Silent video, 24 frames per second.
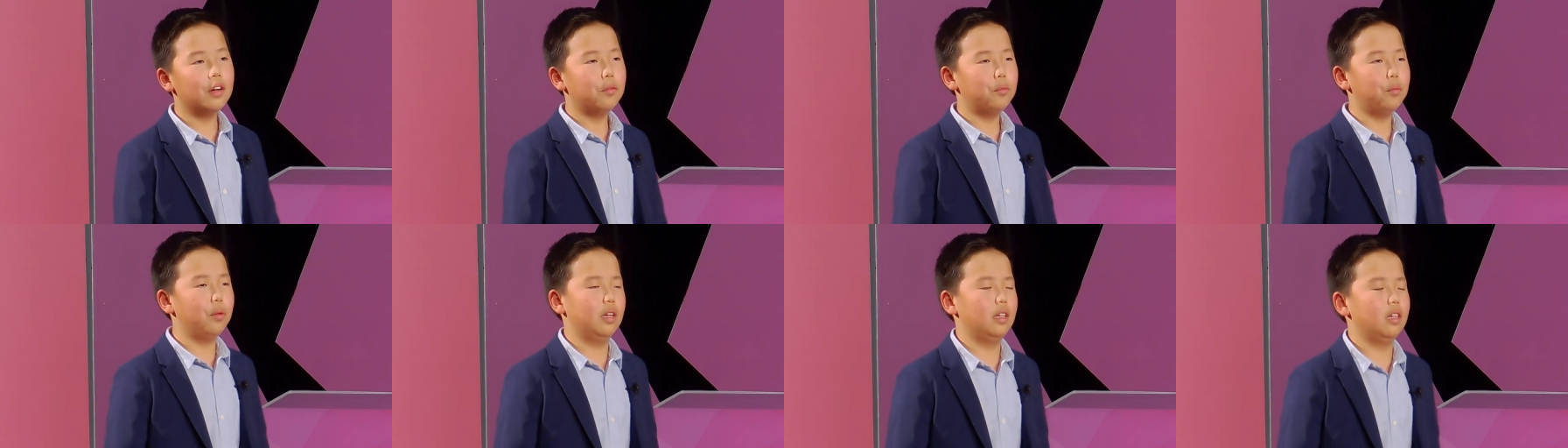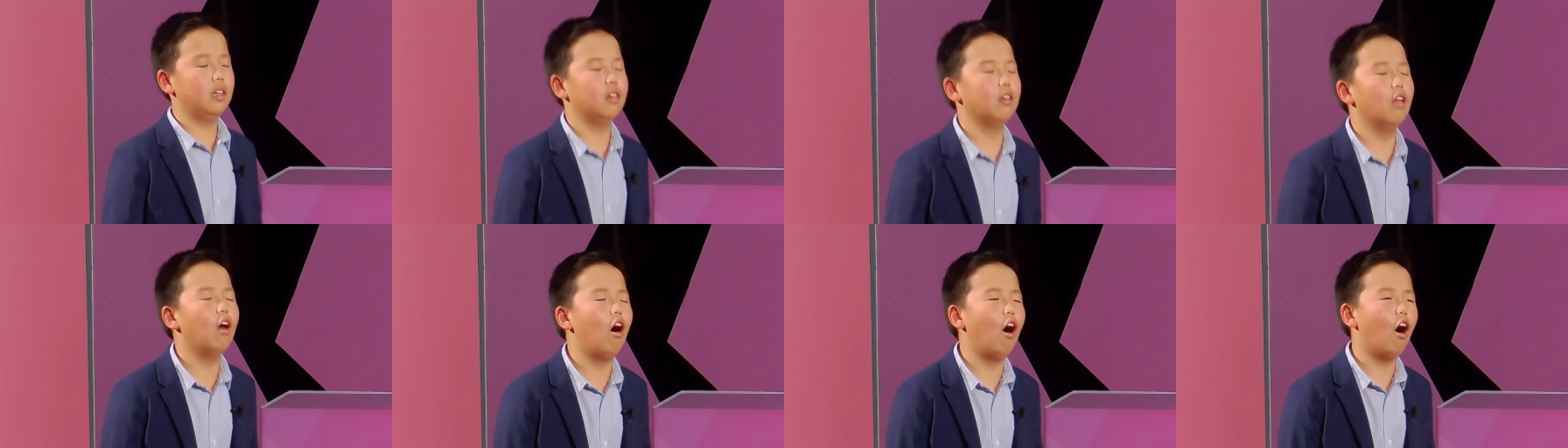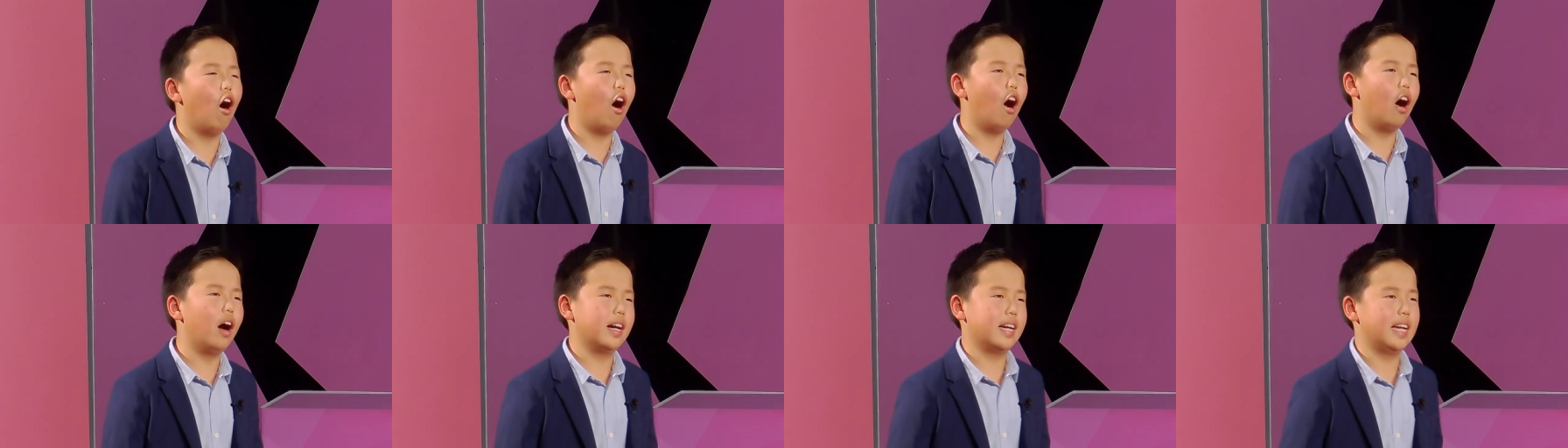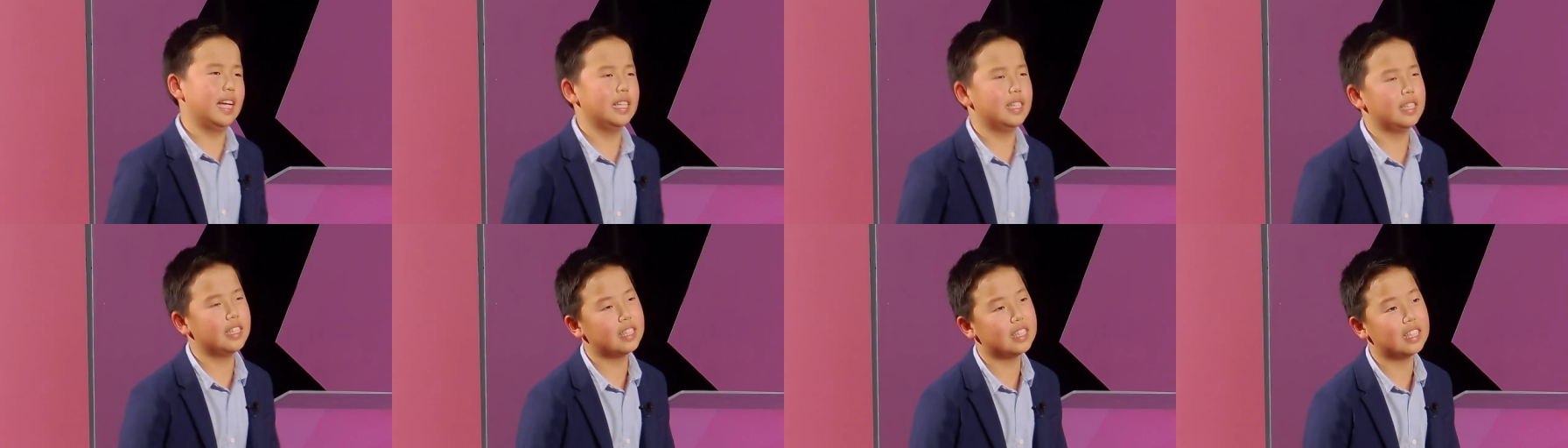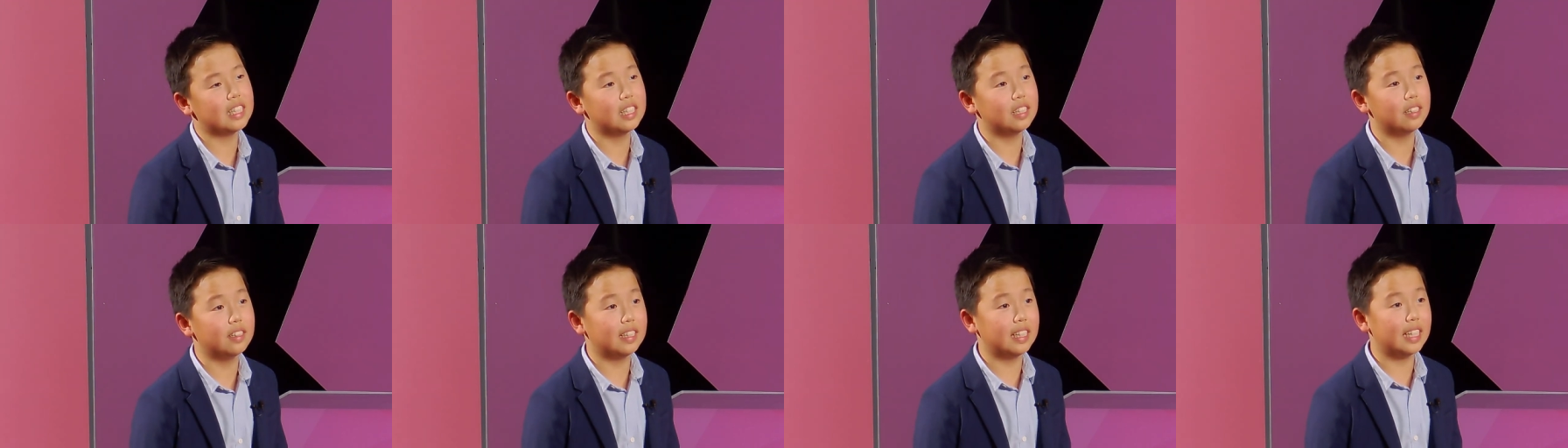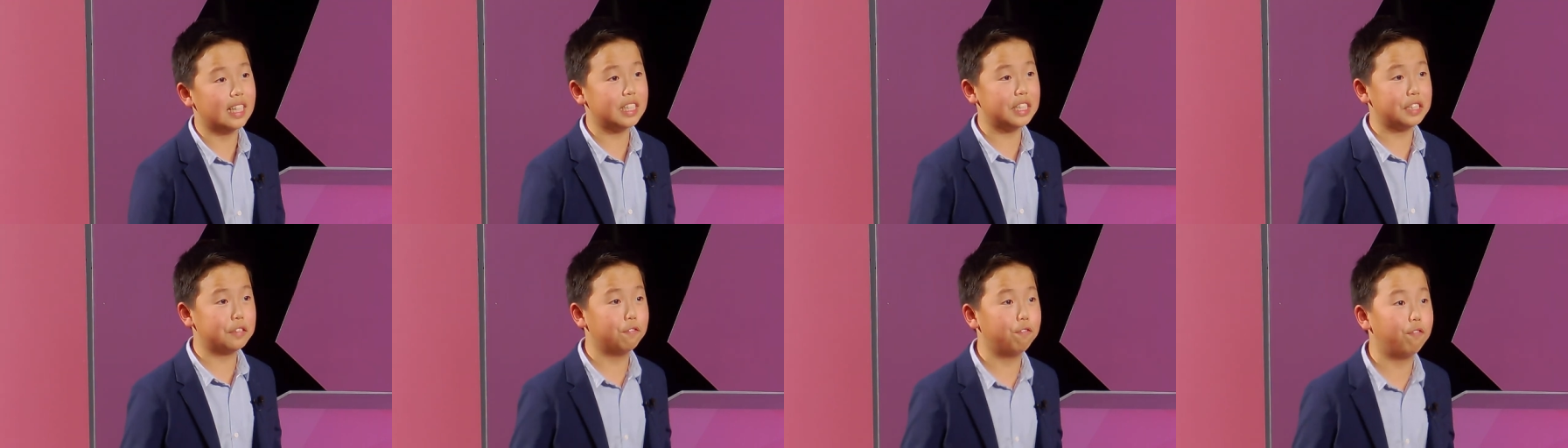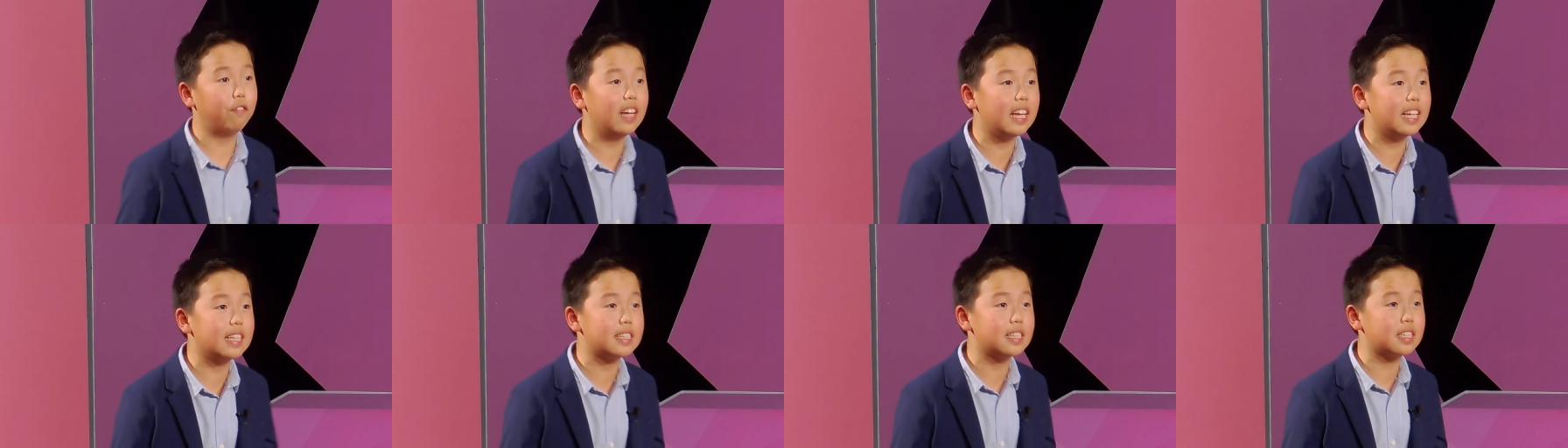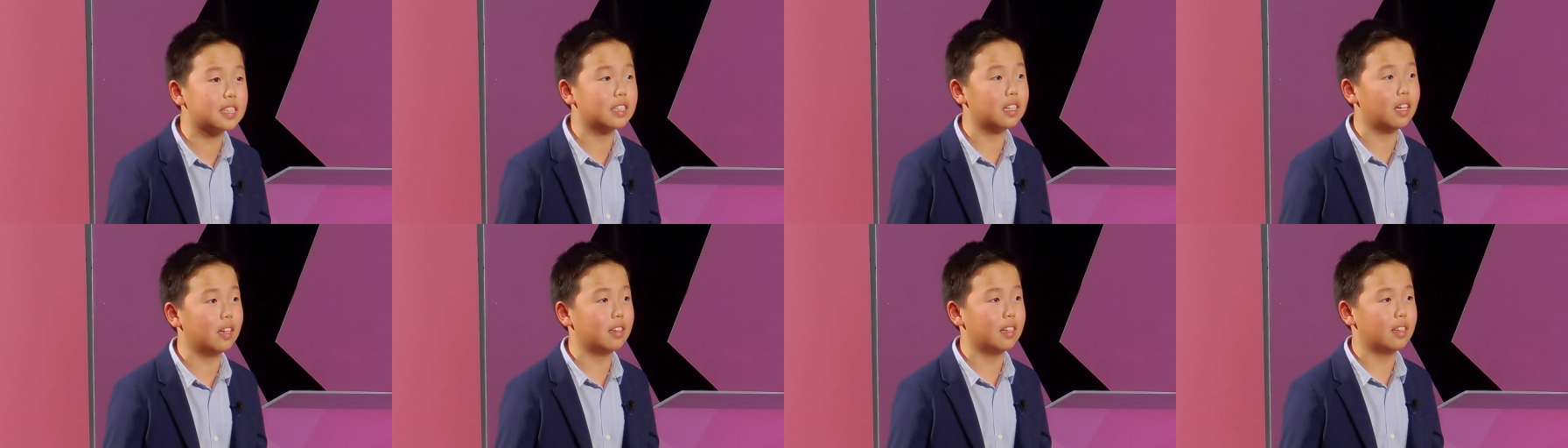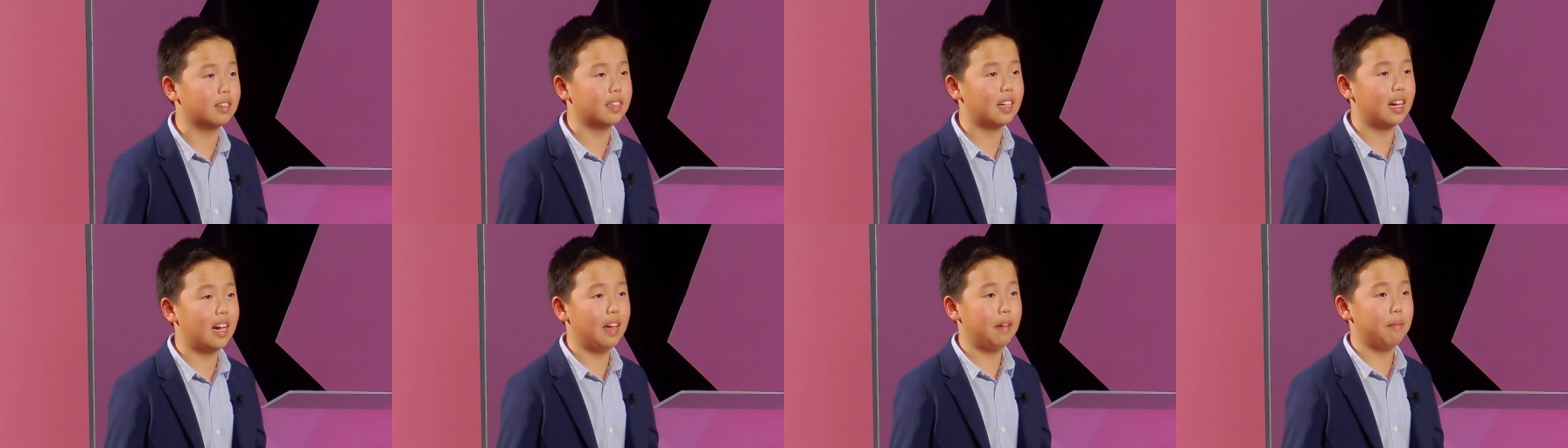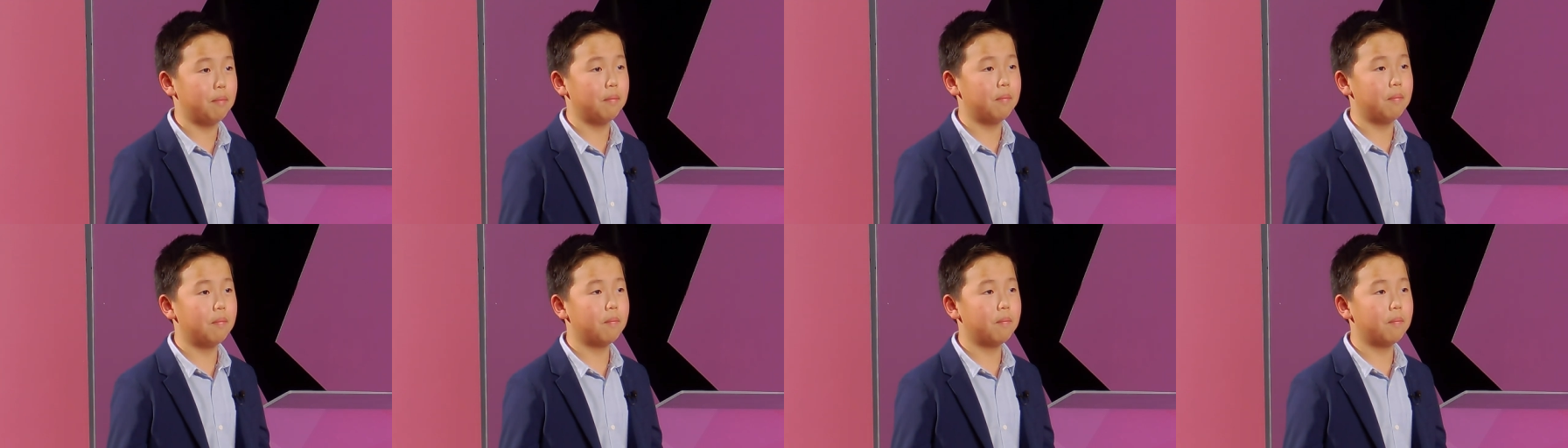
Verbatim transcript: with long and serious faces all the time.